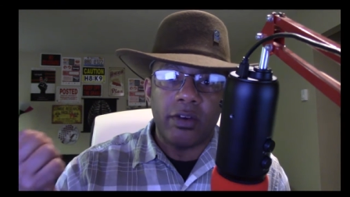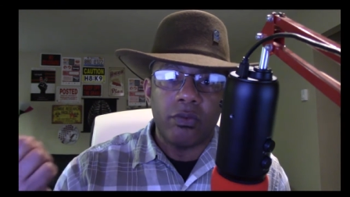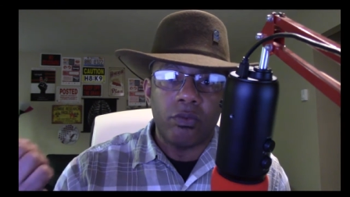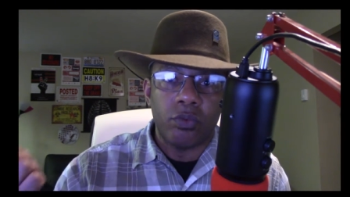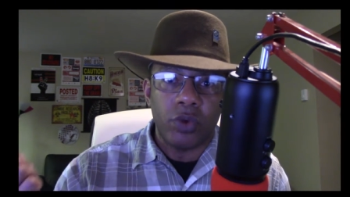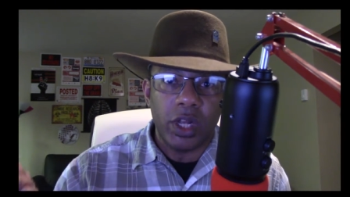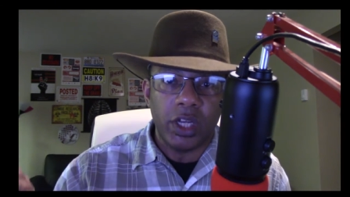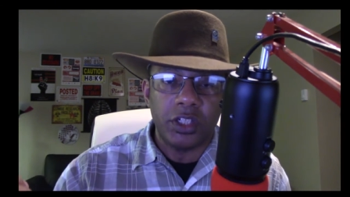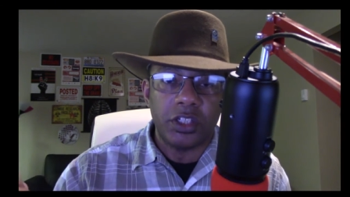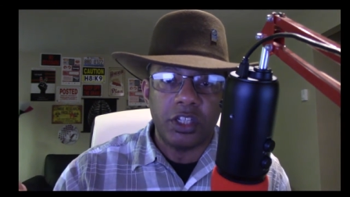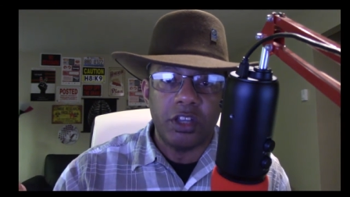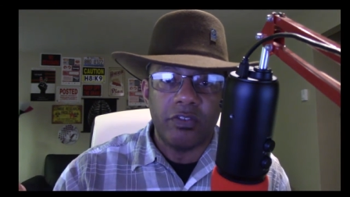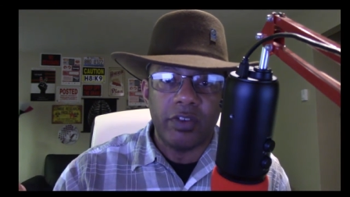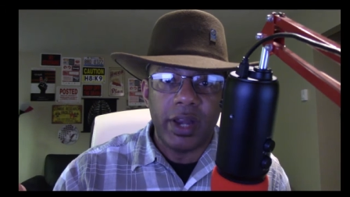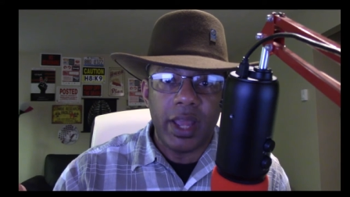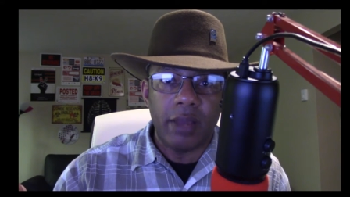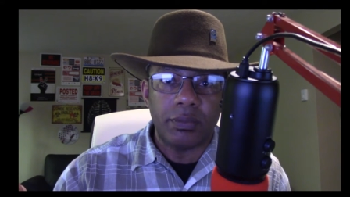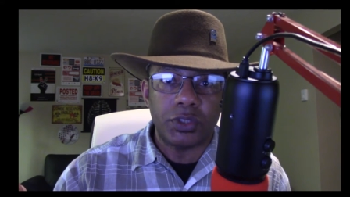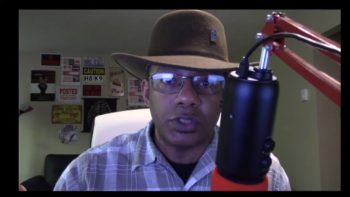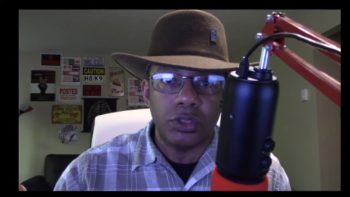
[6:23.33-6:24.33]
relative and
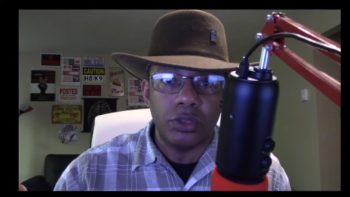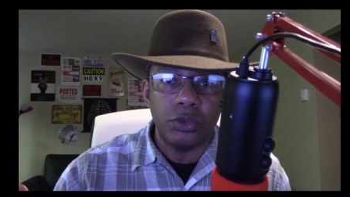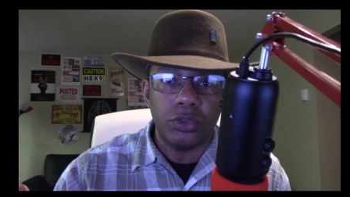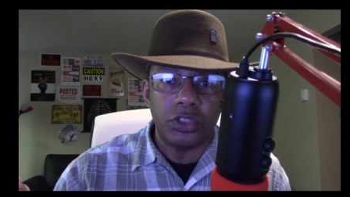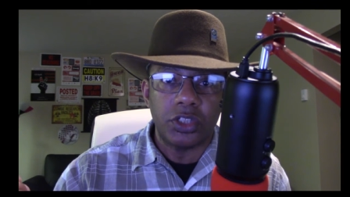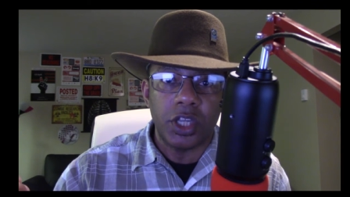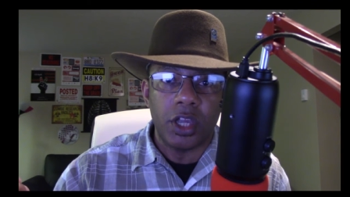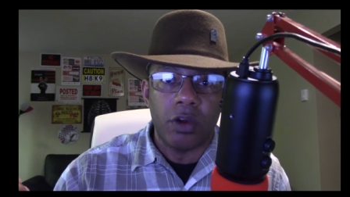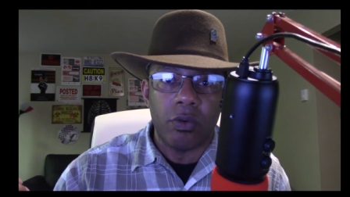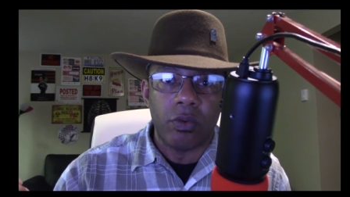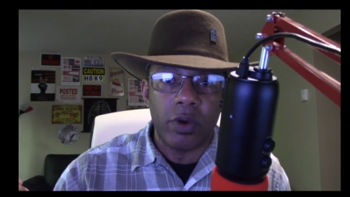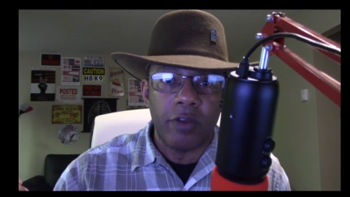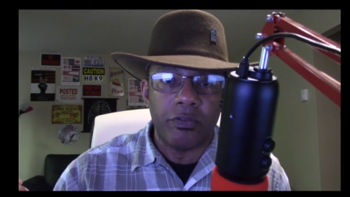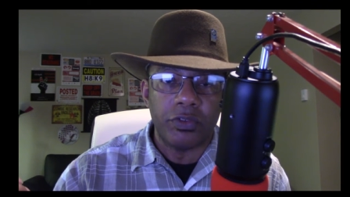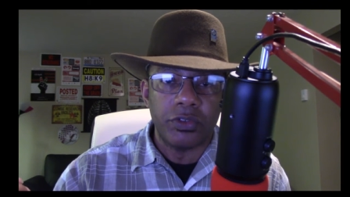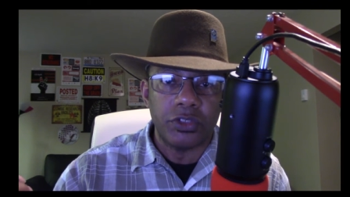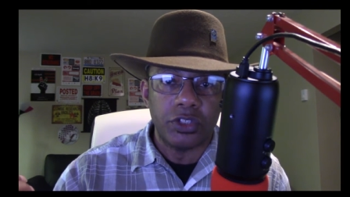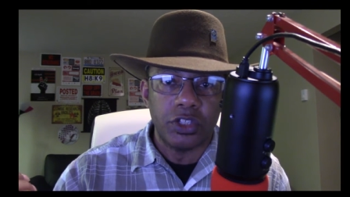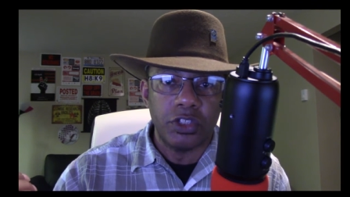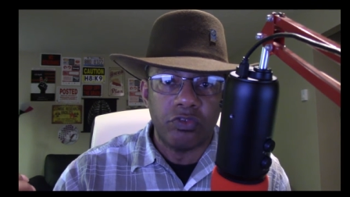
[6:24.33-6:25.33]
absolute cell
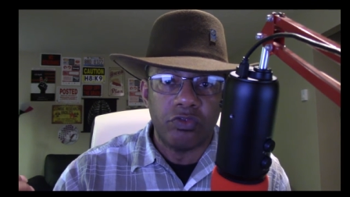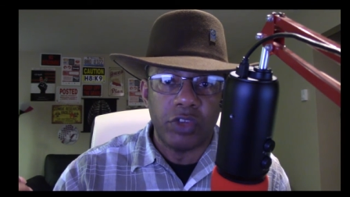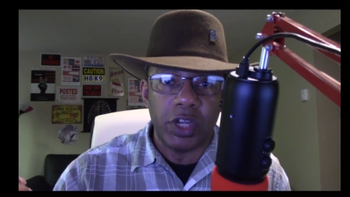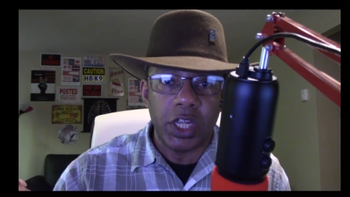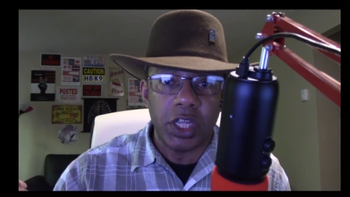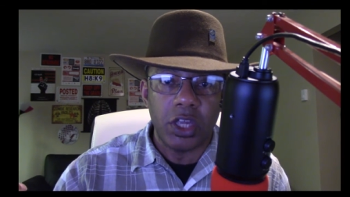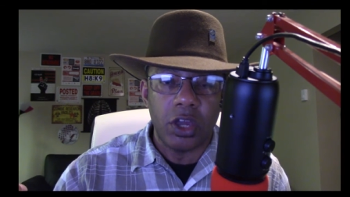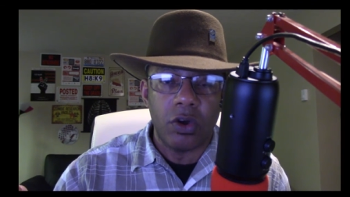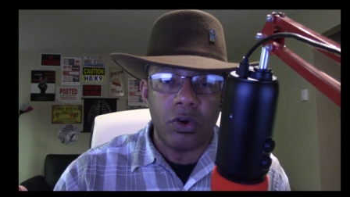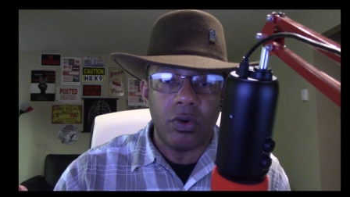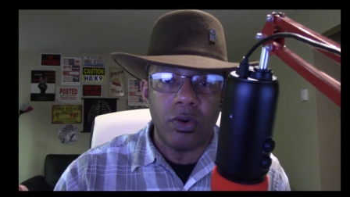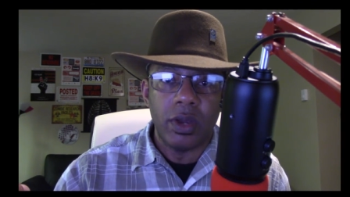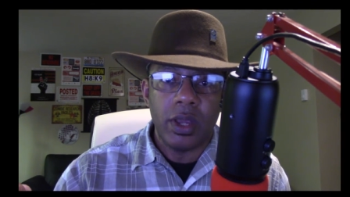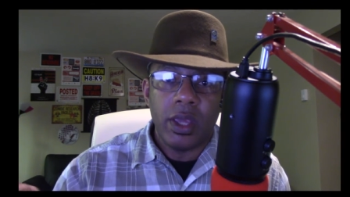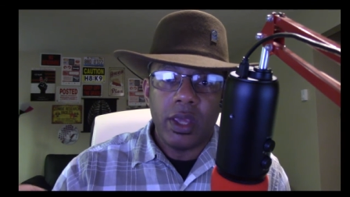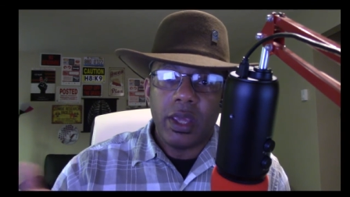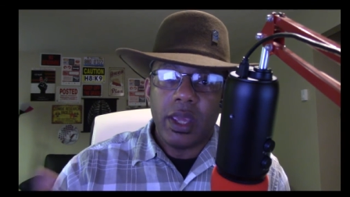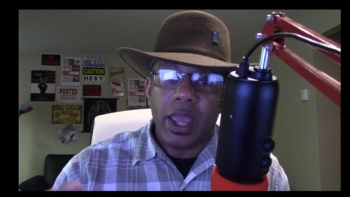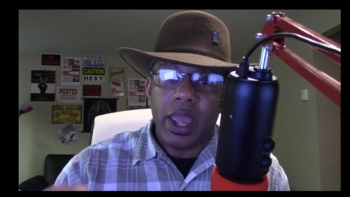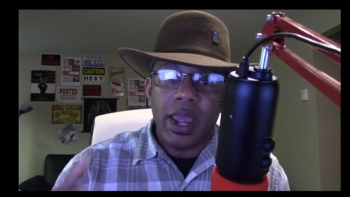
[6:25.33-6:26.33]
references video,
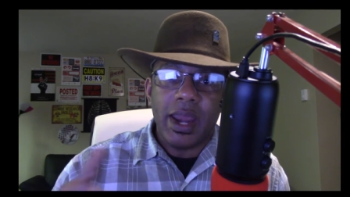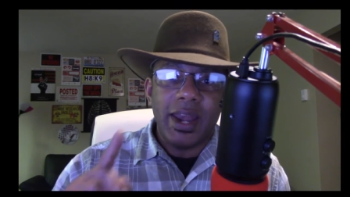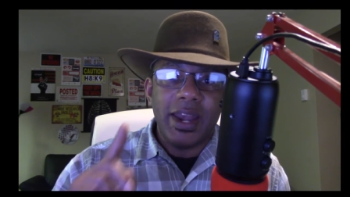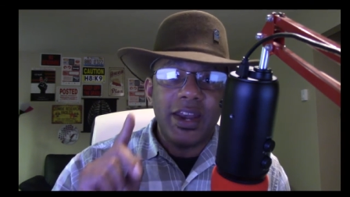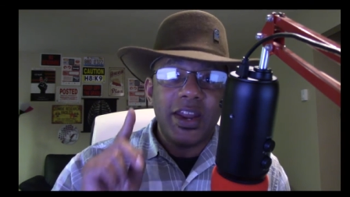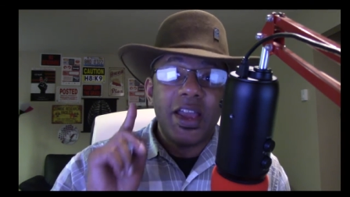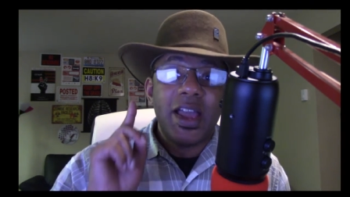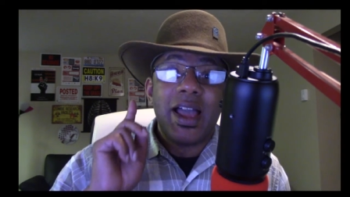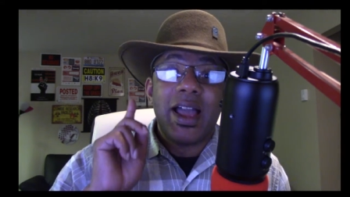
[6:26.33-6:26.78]
and